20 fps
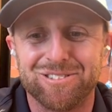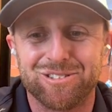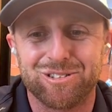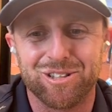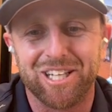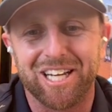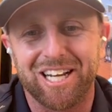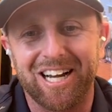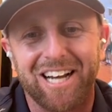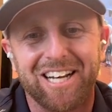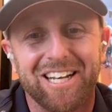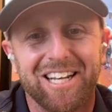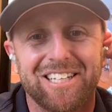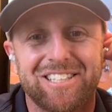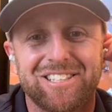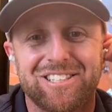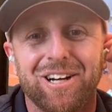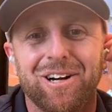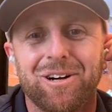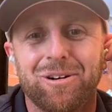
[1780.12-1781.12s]
So that kind of
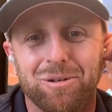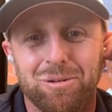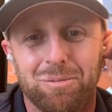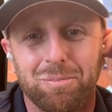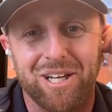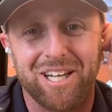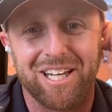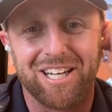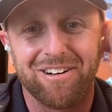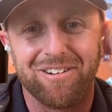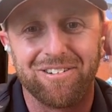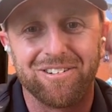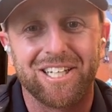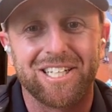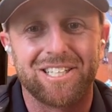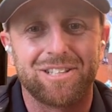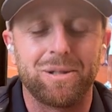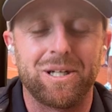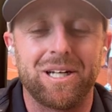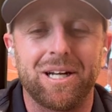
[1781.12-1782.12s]
like stuck with me,
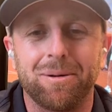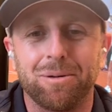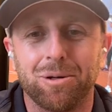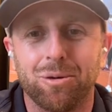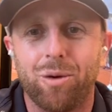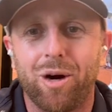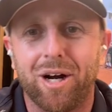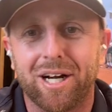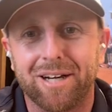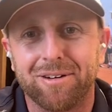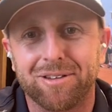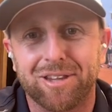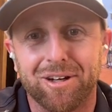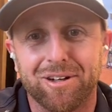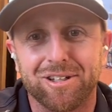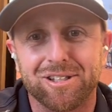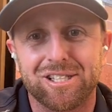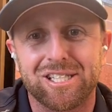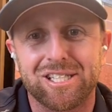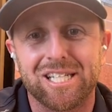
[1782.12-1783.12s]
like being able to walk out
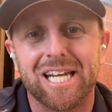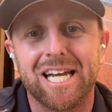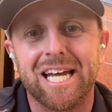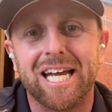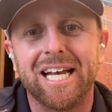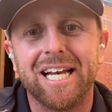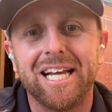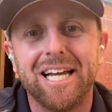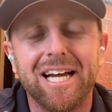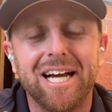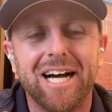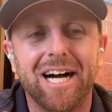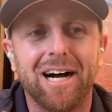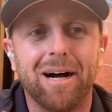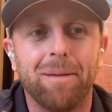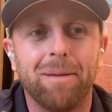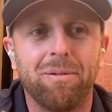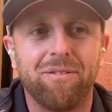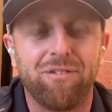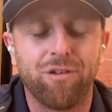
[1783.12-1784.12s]
there and see it
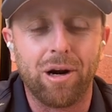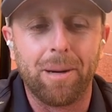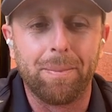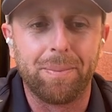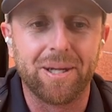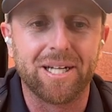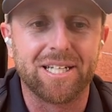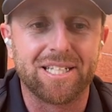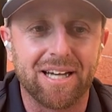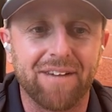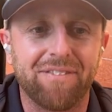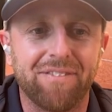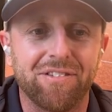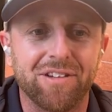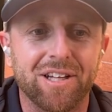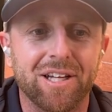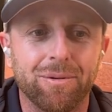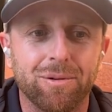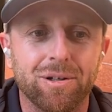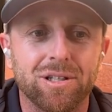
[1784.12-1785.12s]
before I played
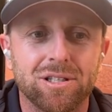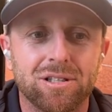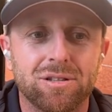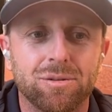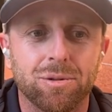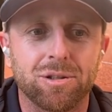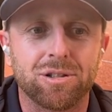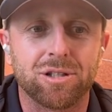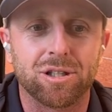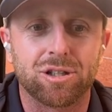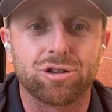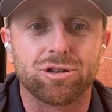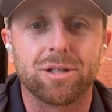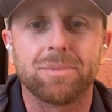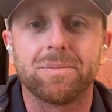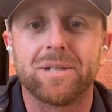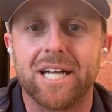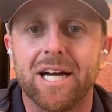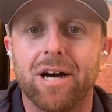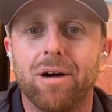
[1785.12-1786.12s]
definitely was
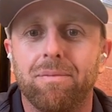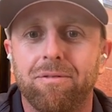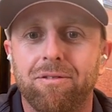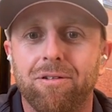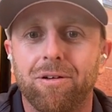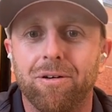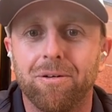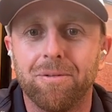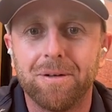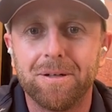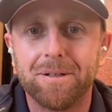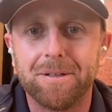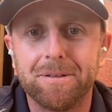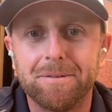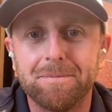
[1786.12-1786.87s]
extremely helpful.